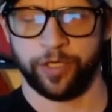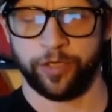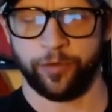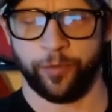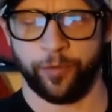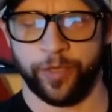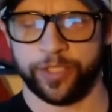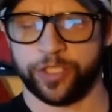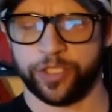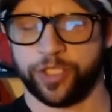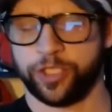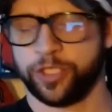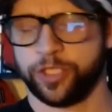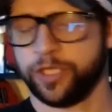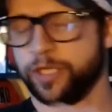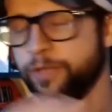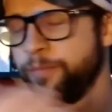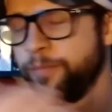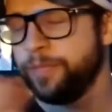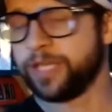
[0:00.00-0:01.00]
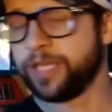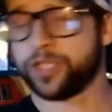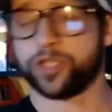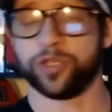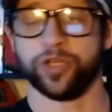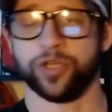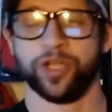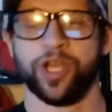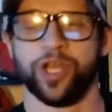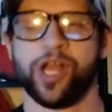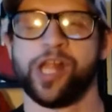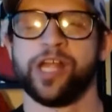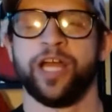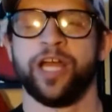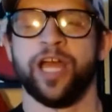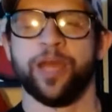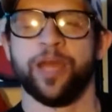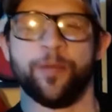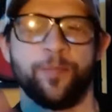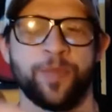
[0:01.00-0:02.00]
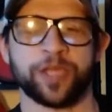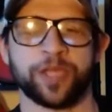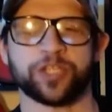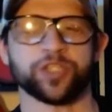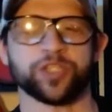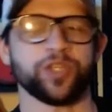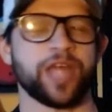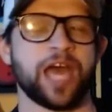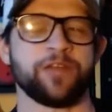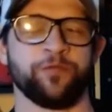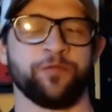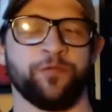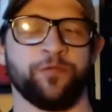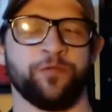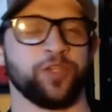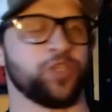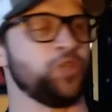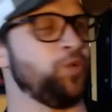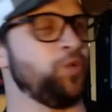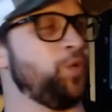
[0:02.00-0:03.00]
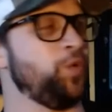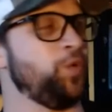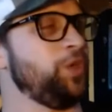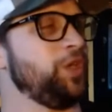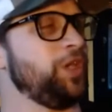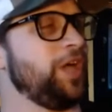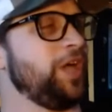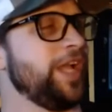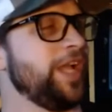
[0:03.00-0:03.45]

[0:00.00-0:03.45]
Which, picture that visual.